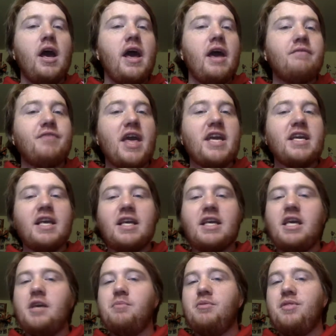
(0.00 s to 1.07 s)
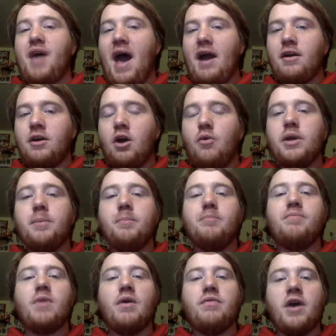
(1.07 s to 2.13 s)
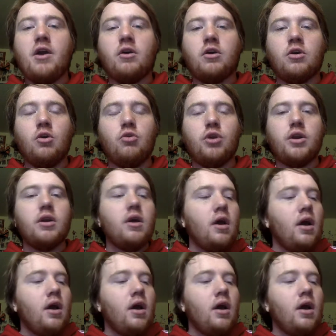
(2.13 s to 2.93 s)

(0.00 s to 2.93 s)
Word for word: If they can keep that going, they are golden.